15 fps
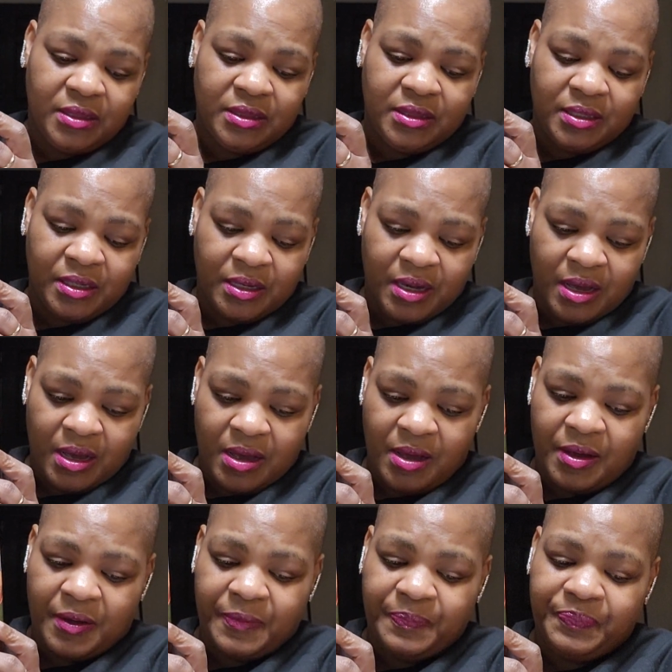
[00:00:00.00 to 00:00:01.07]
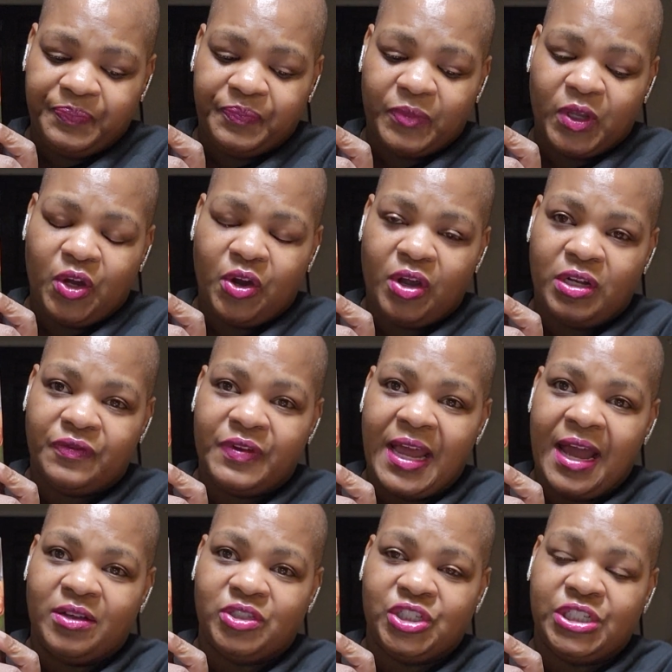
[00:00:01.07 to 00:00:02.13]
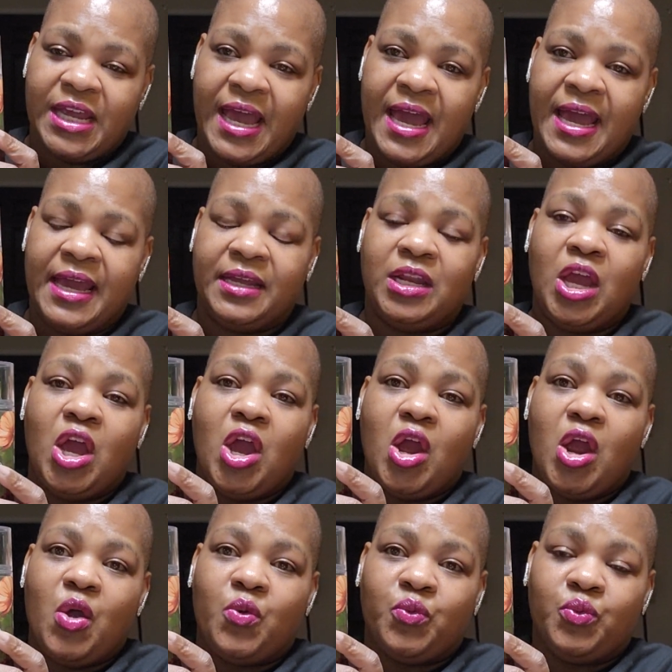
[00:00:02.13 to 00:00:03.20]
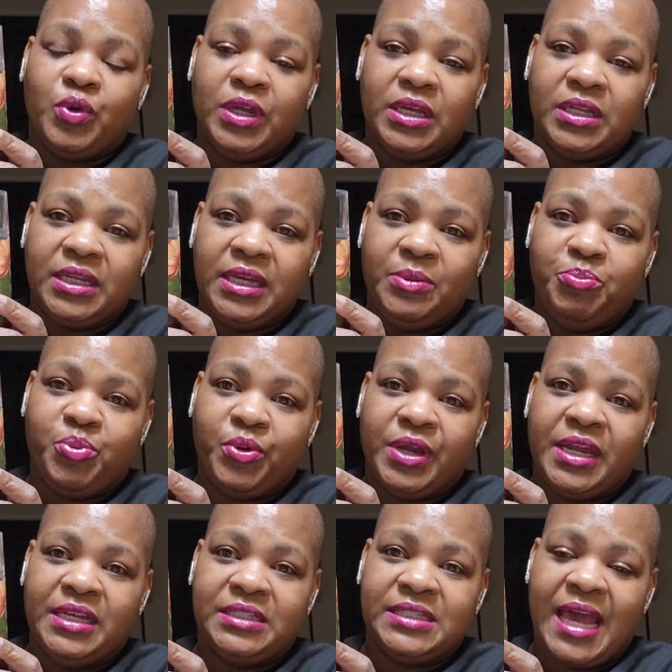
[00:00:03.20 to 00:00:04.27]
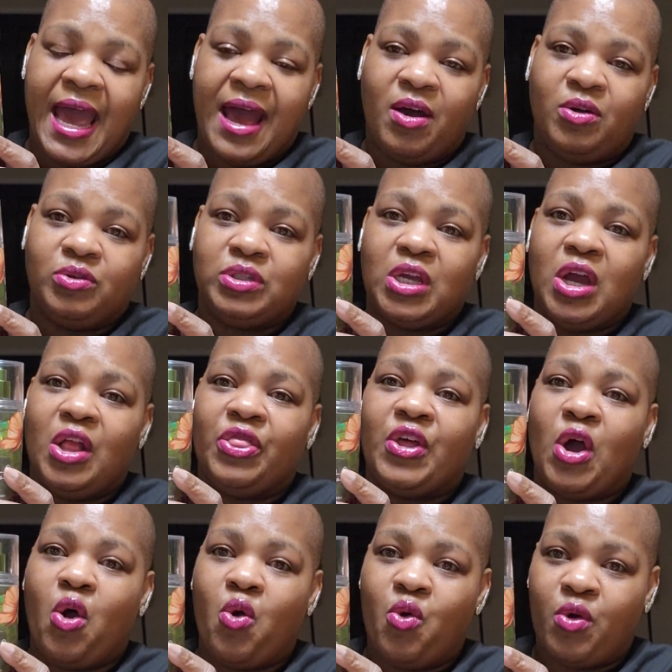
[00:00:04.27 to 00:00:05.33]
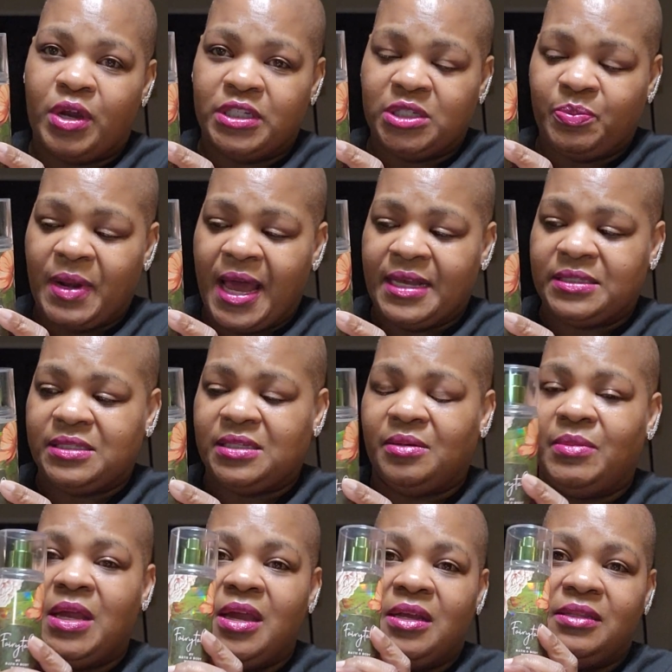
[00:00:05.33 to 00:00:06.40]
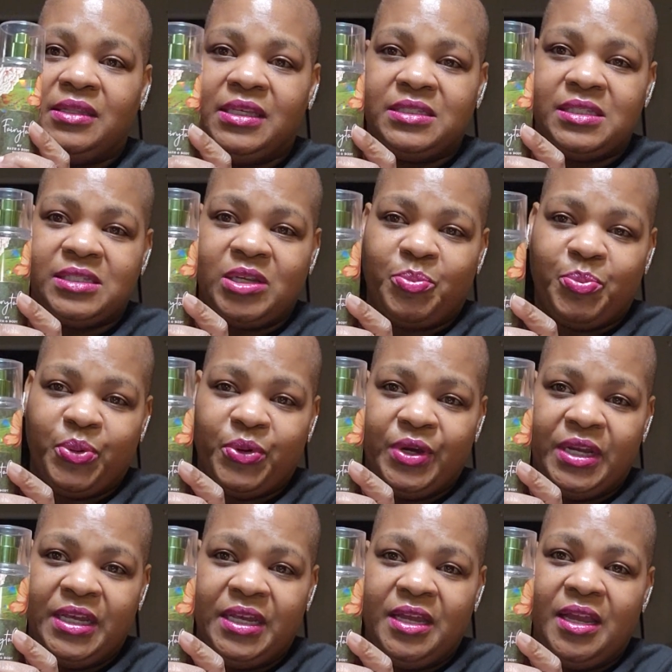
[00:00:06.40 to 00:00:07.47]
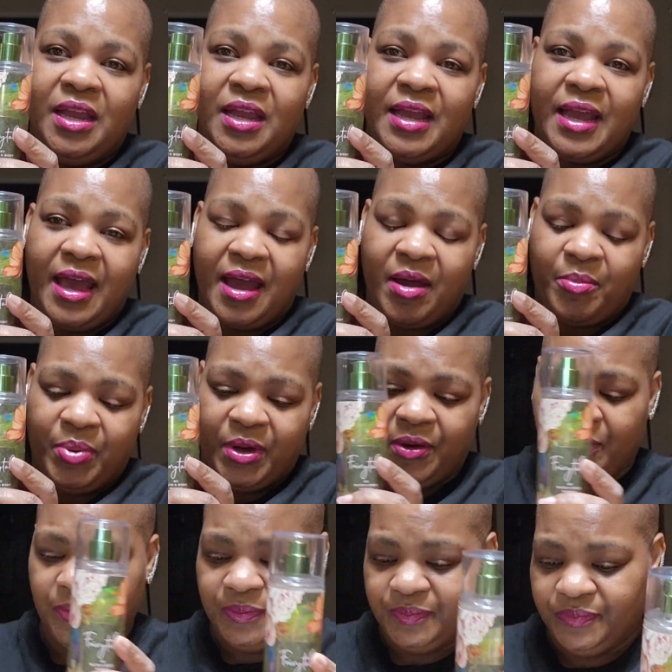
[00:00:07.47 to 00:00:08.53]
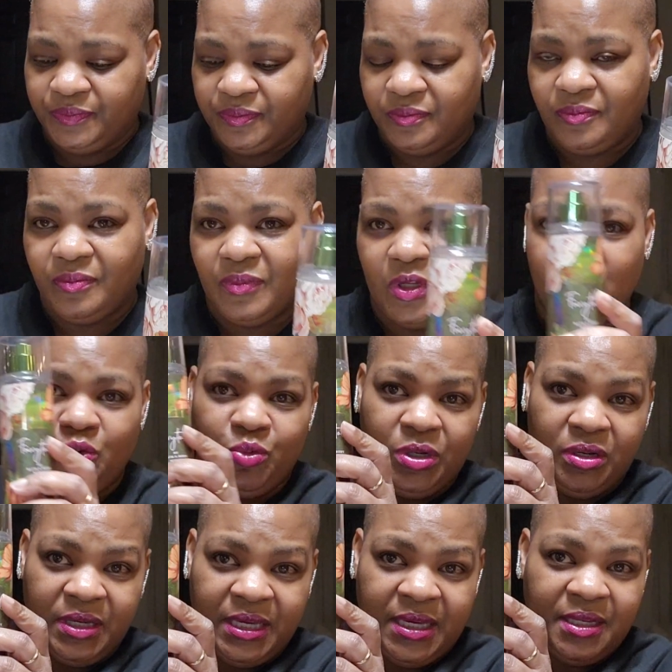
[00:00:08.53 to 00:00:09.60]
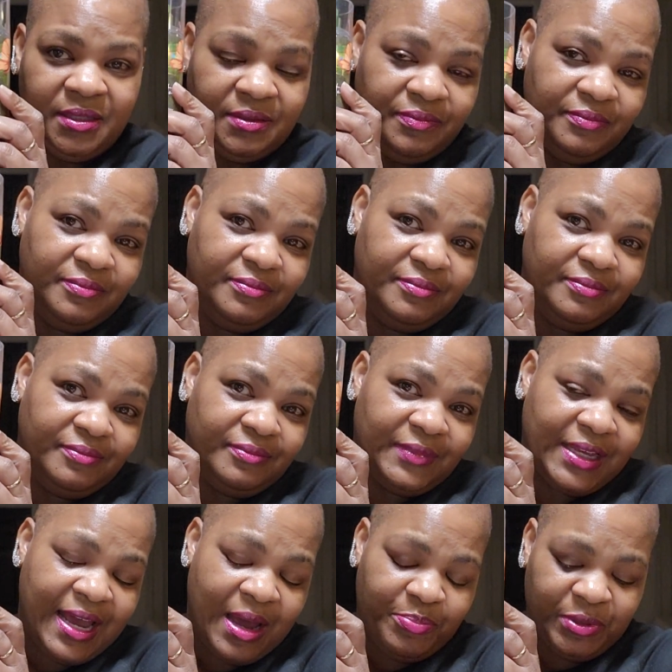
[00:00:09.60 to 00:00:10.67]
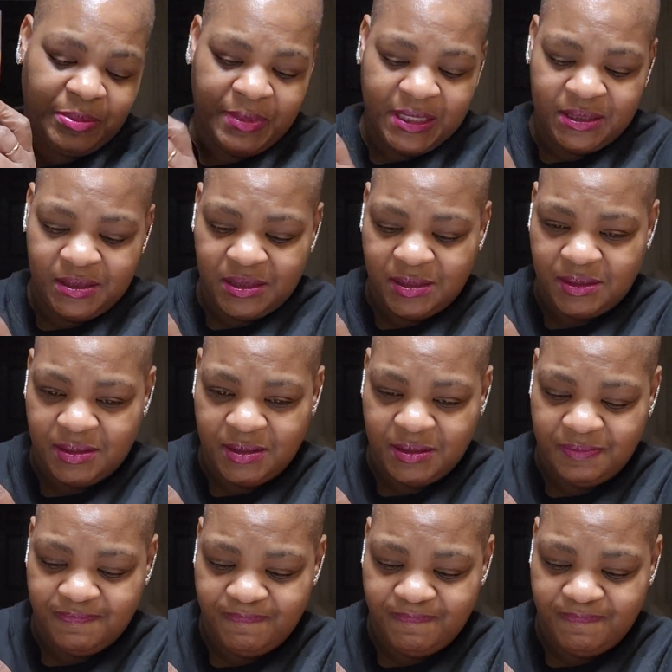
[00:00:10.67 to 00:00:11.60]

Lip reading: the Girl of Now Shine really brings out the orange blossom. This is a pretty combo. You will get compliments.